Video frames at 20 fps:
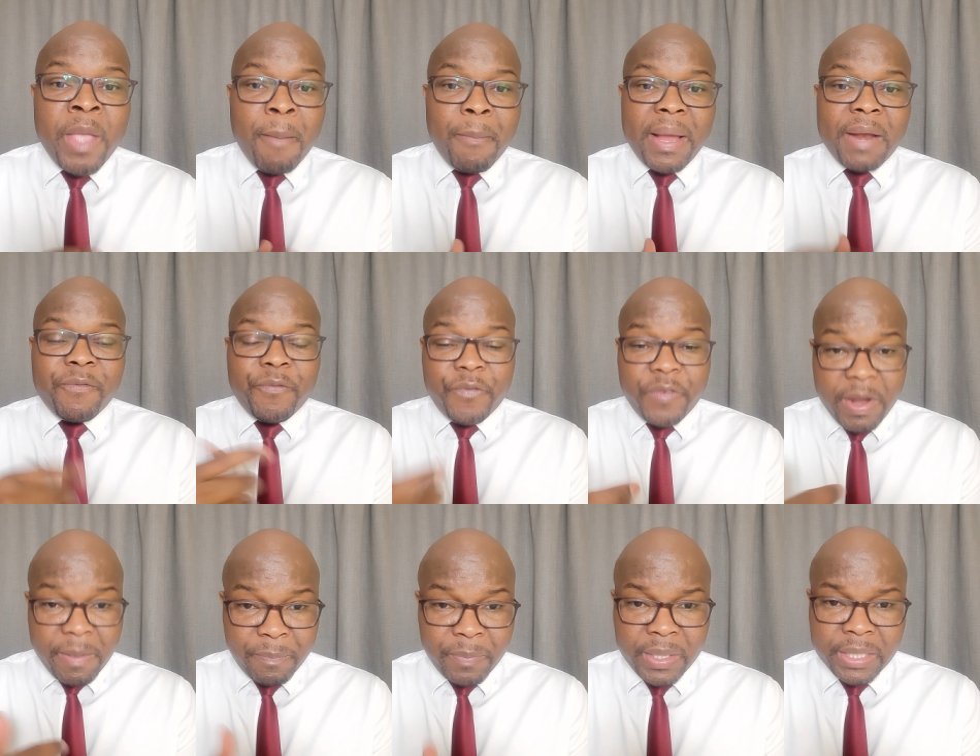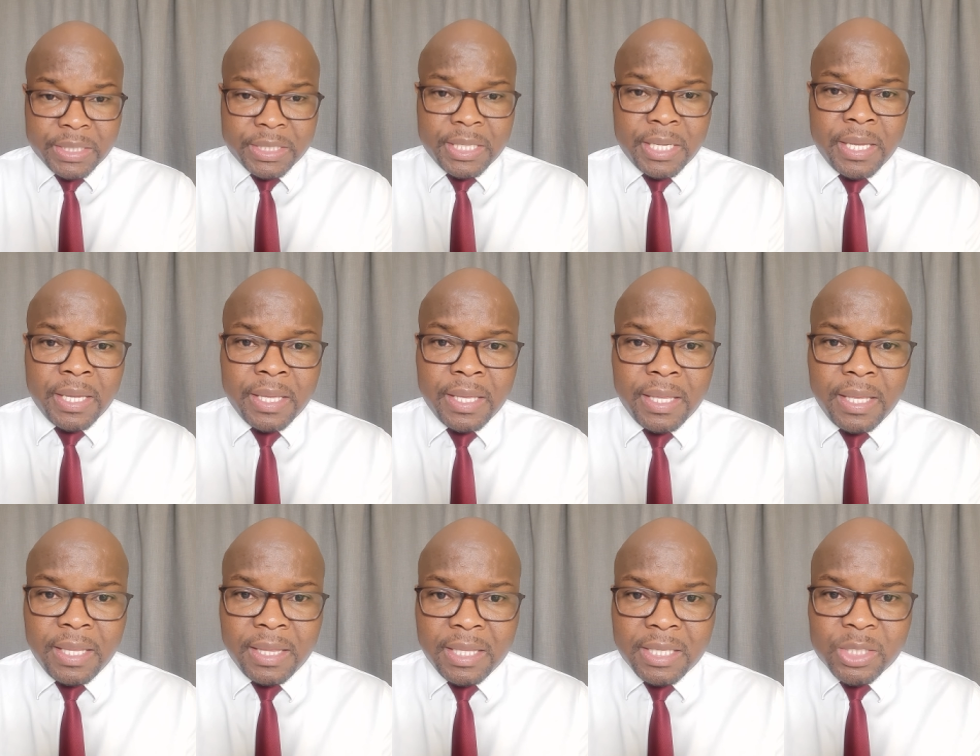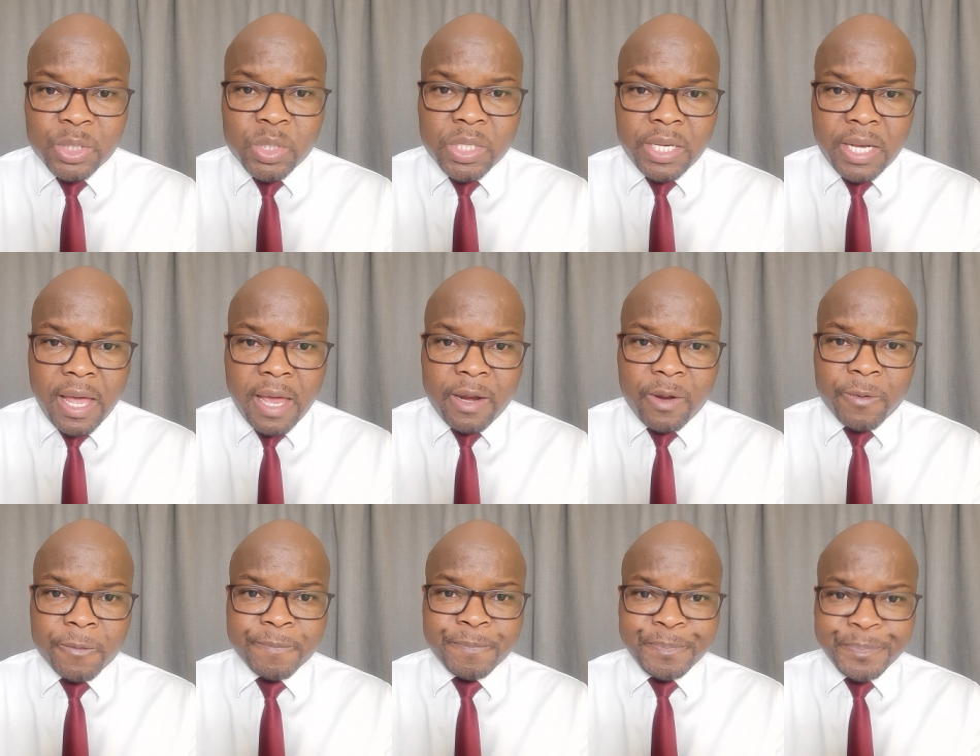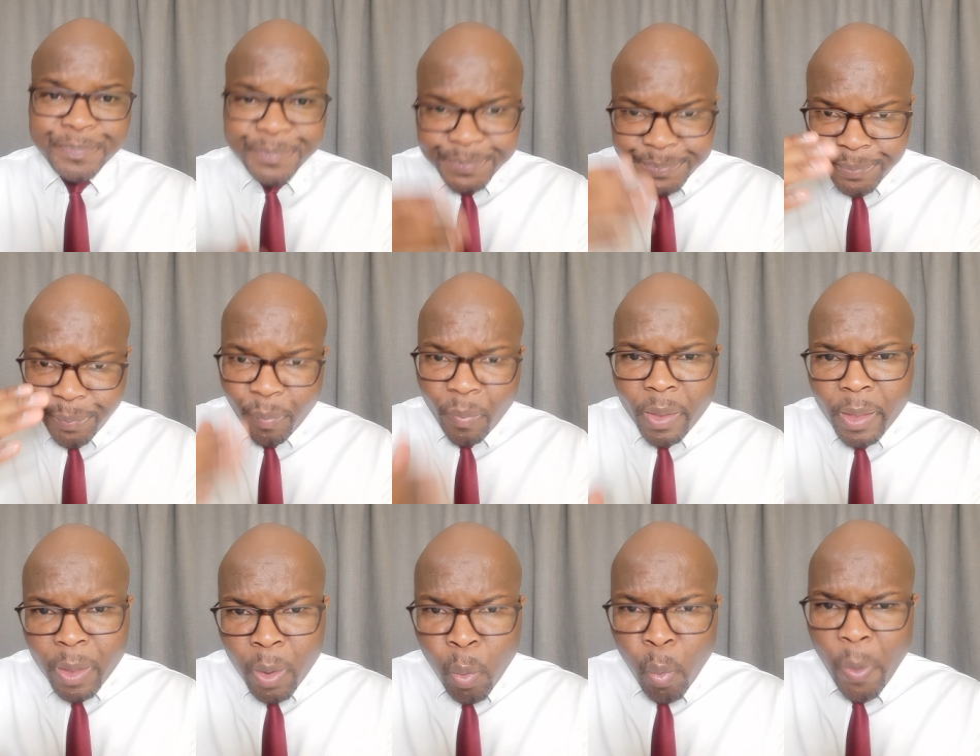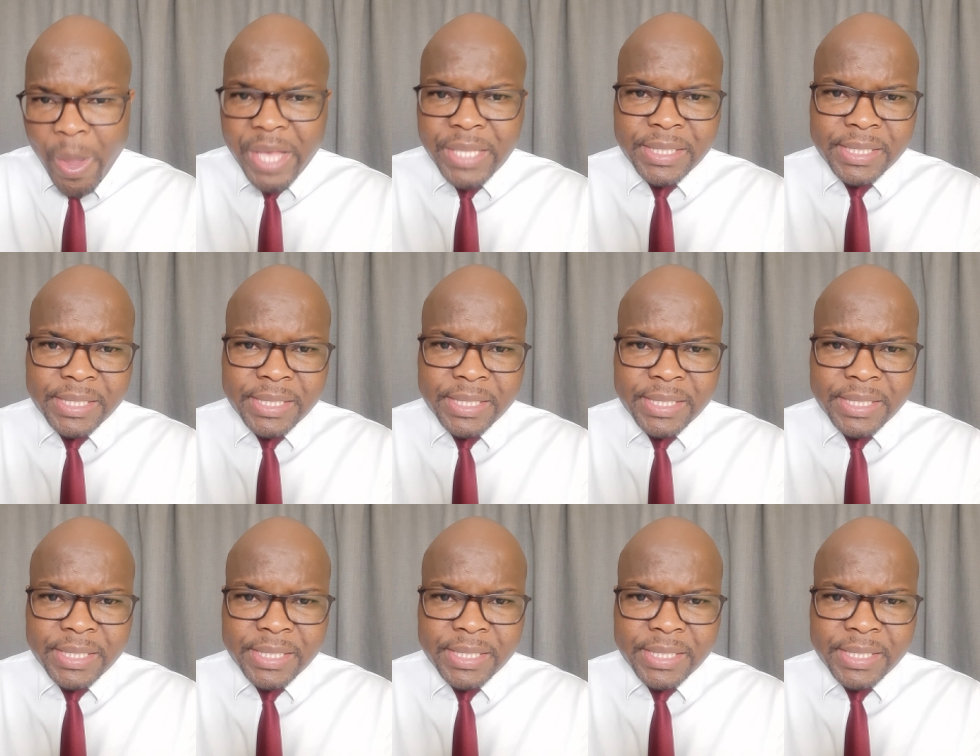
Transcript: but flip it in this scenario where